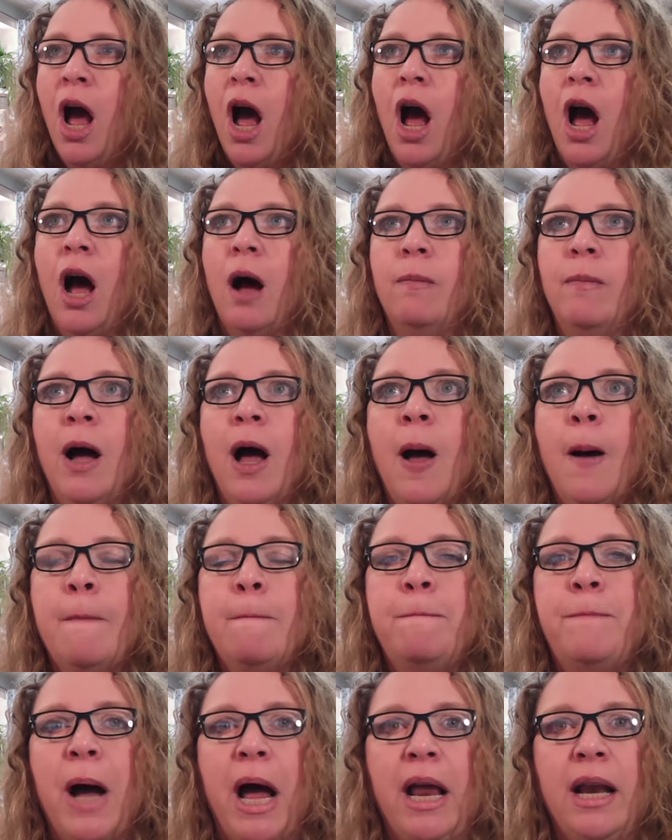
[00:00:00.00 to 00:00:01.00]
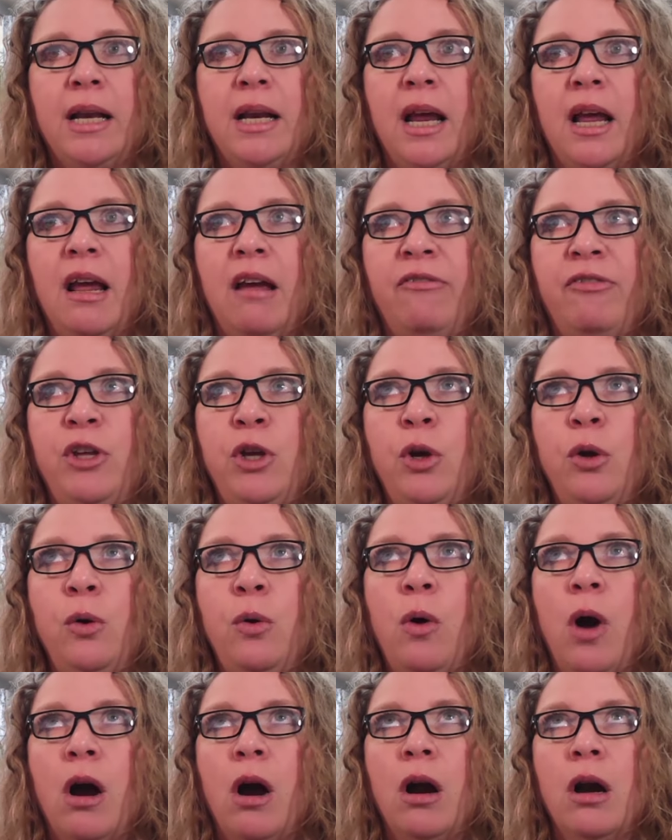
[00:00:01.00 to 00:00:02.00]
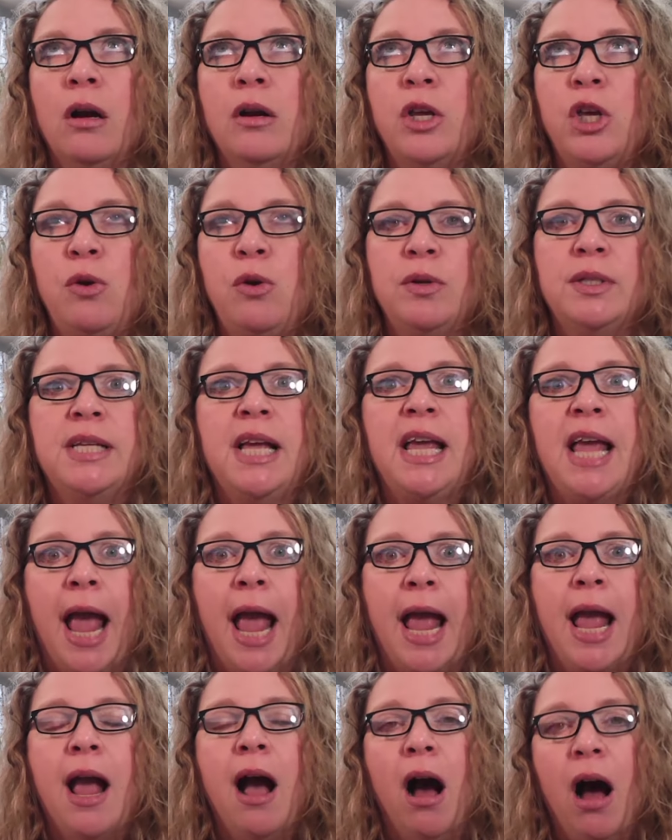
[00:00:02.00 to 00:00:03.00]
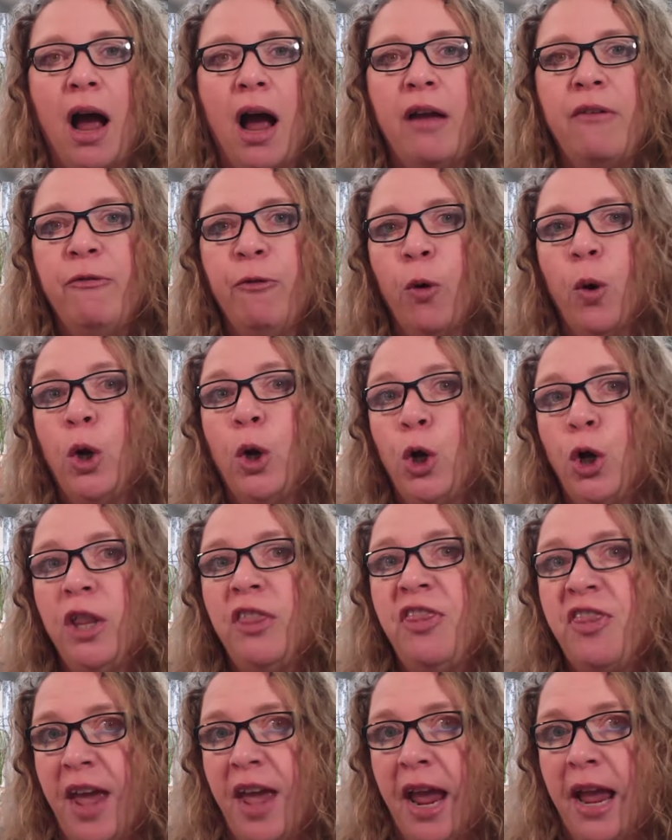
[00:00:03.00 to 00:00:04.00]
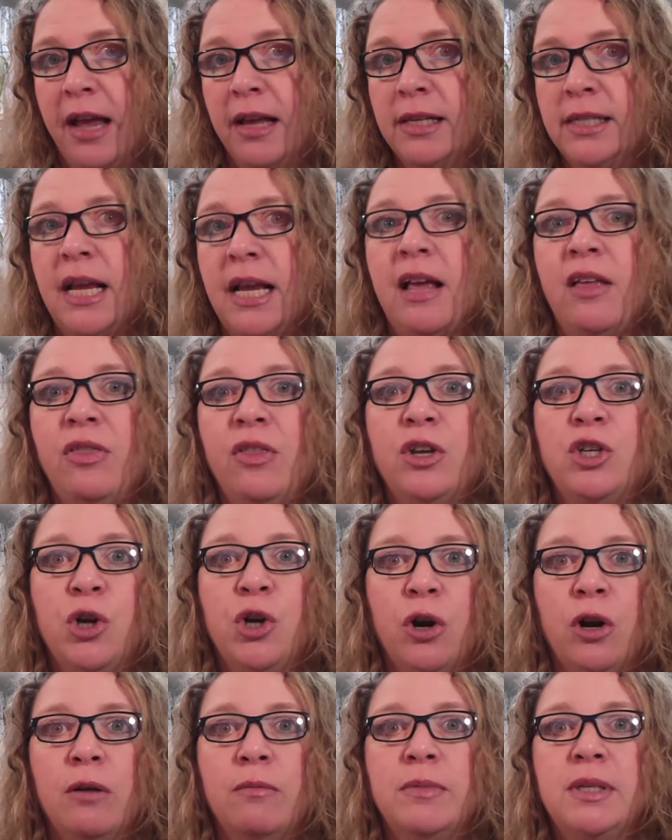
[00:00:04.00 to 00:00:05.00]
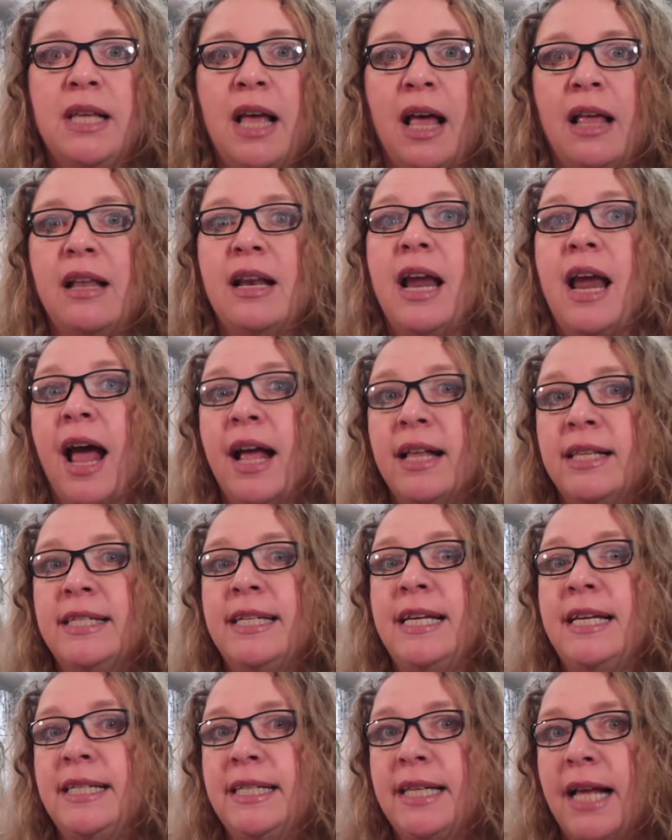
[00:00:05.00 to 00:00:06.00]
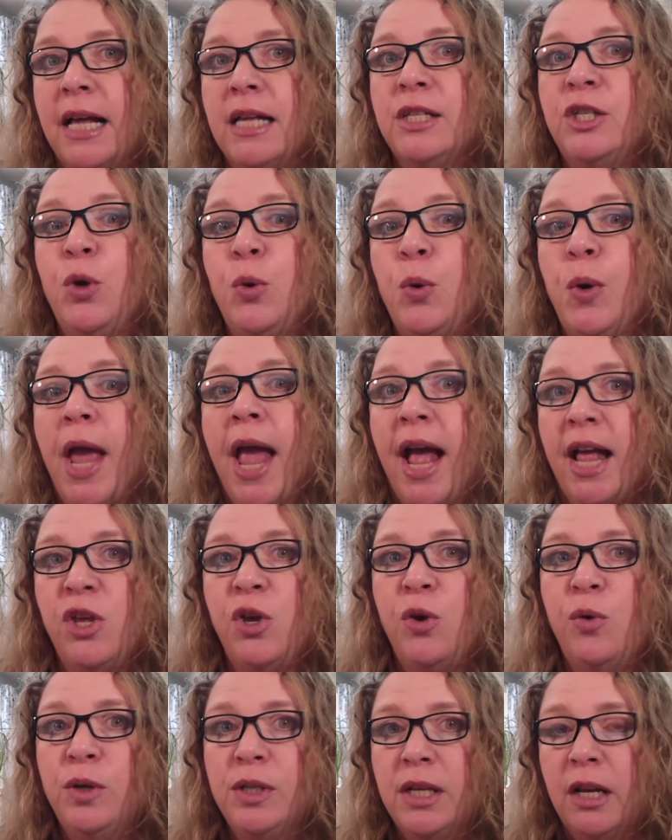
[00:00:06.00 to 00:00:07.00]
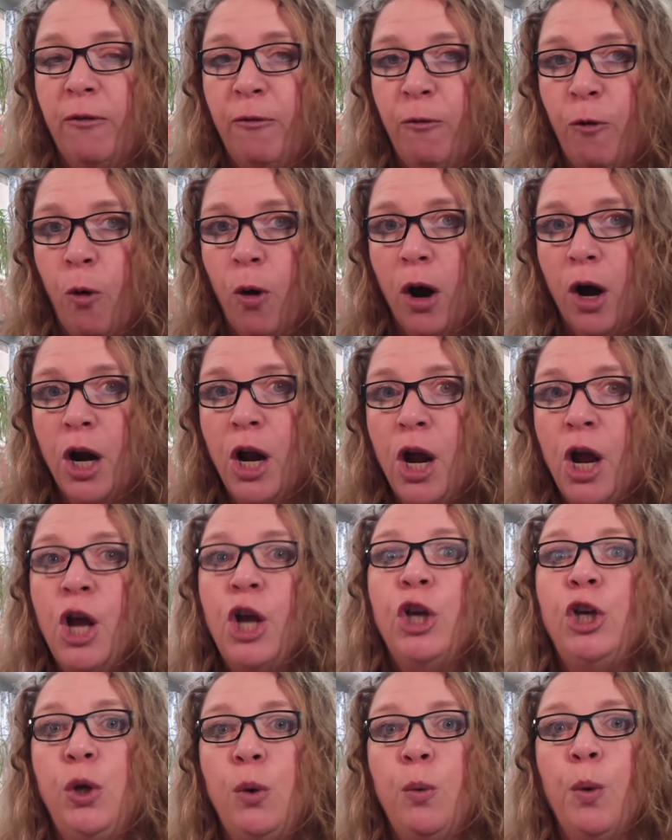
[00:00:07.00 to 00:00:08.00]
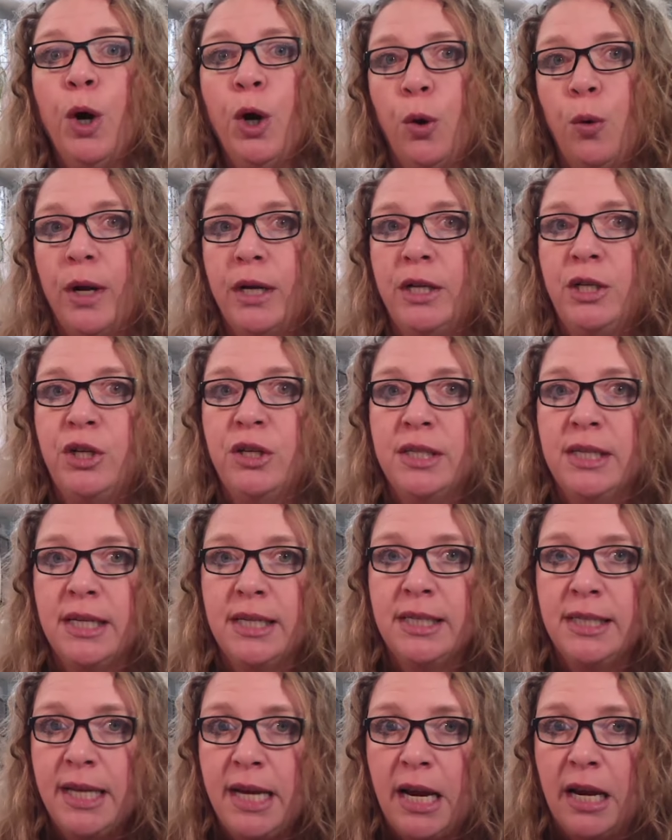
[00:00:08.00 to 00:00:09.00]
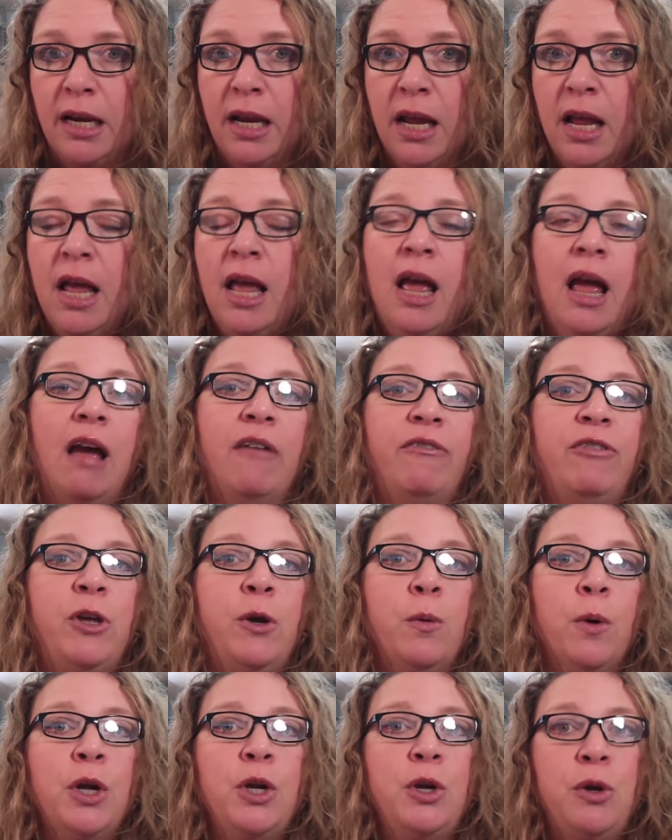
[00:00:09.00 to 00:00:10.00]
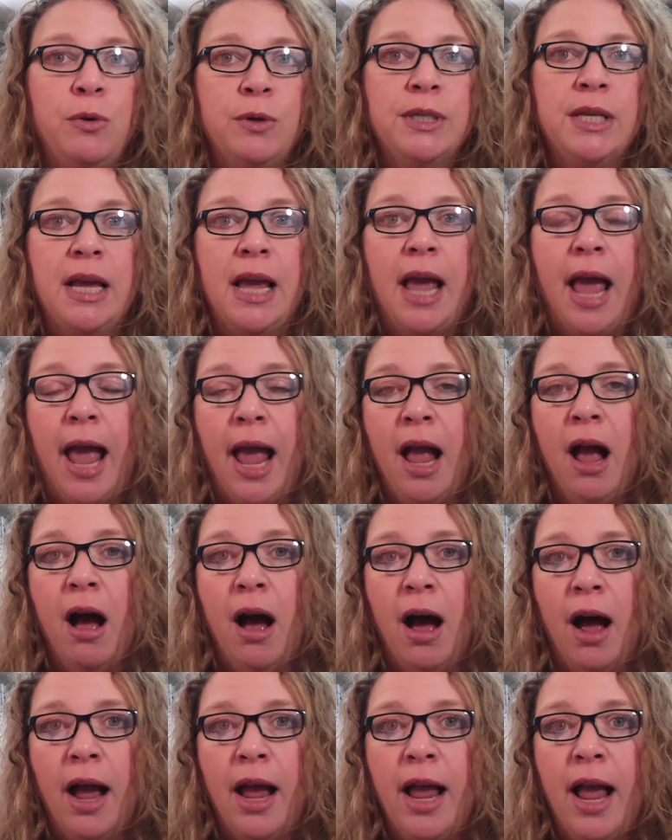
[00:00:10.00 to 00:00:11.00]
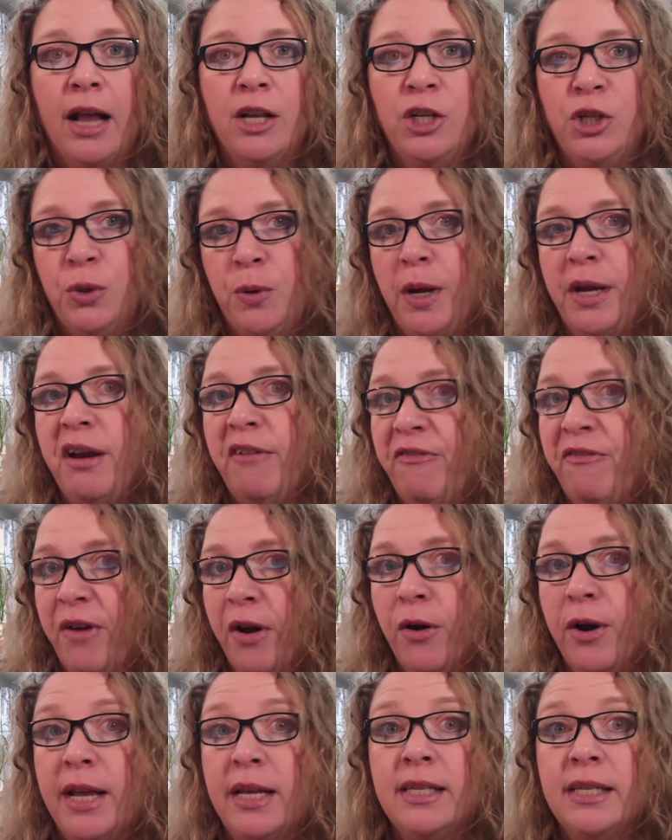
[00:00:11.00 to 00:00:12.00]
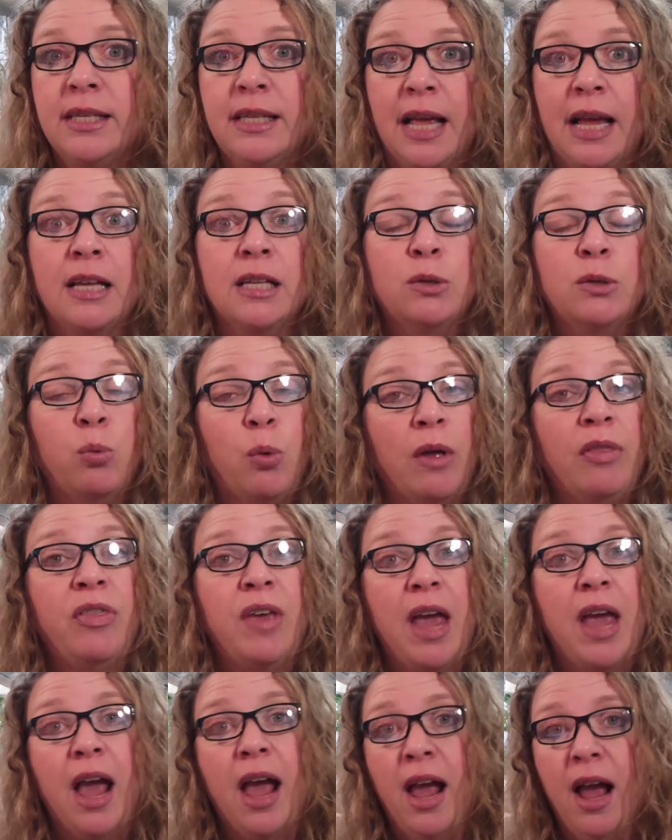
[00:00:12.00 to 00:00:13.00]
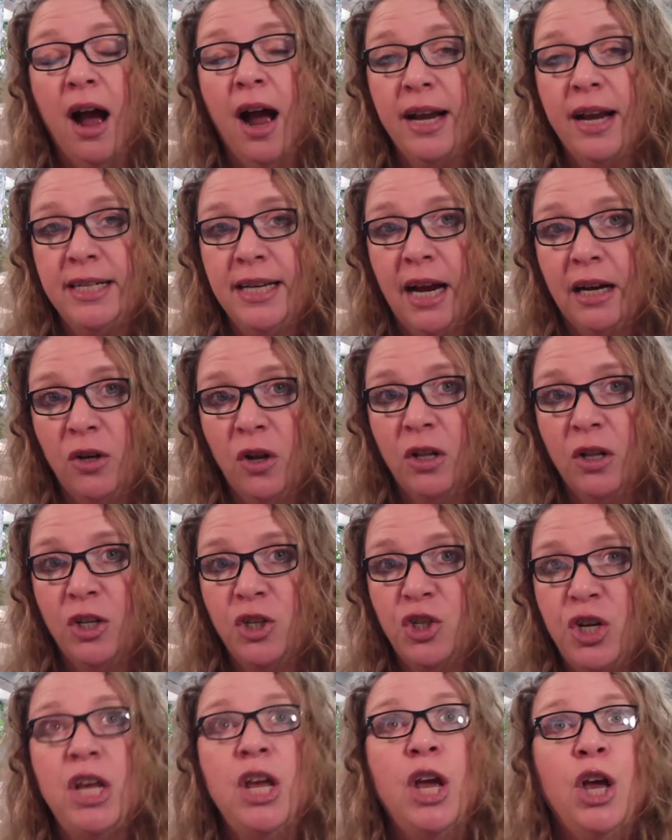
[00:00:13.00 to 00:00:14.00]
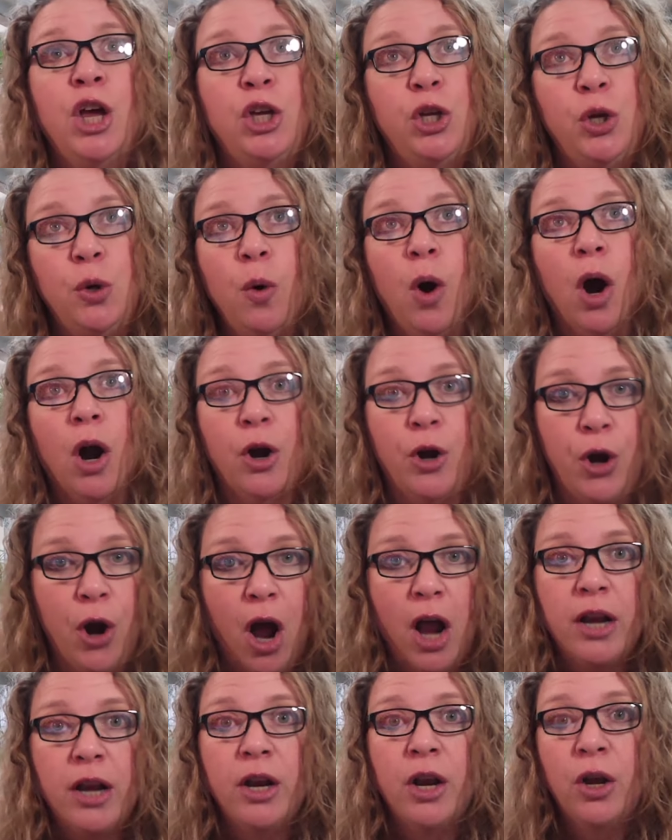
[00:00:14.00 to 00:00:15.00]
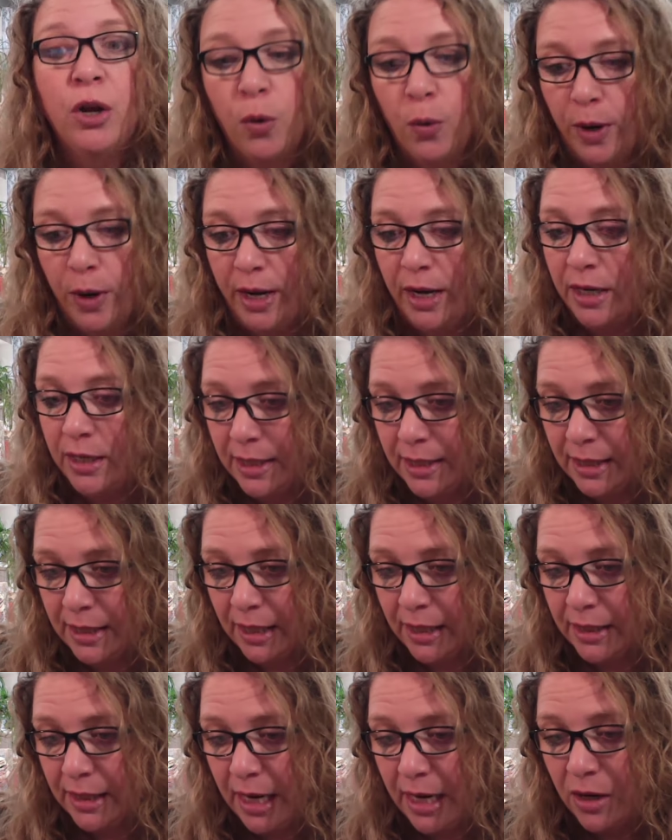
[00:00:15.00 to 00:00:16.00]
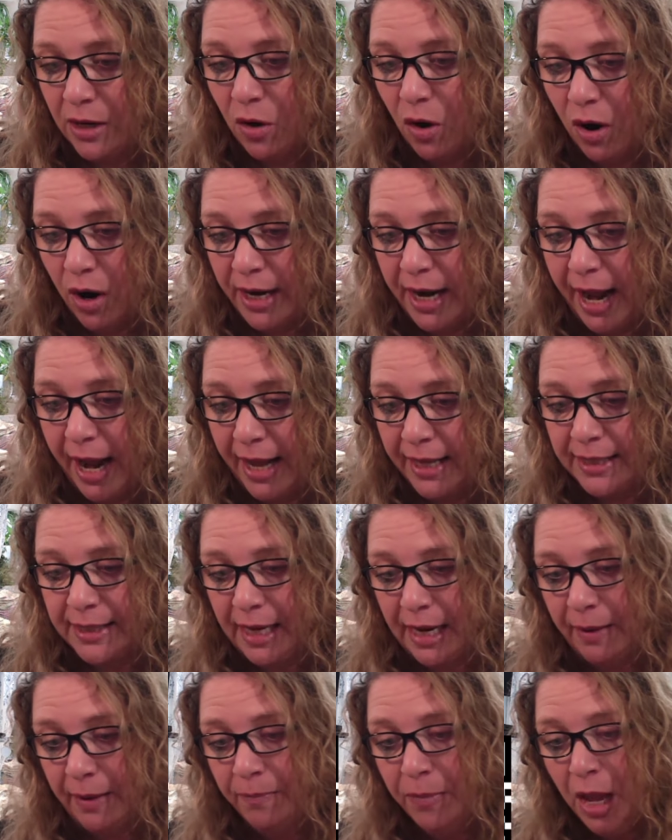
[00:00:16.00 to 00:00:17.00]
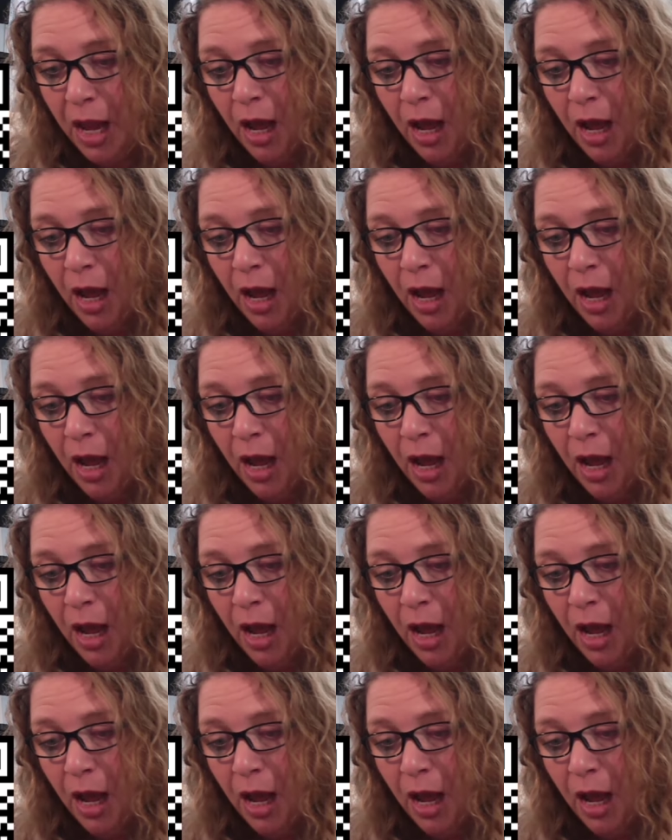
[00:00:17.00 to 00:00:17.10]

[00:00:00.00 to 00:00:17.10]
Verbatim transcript: Um, but if you are using AI for good things in the terms that Etsy says you can use it for, you are going to succeed. If you are using AI and doing nefarious things with the AI technology, you are not going to succeed on Etsy.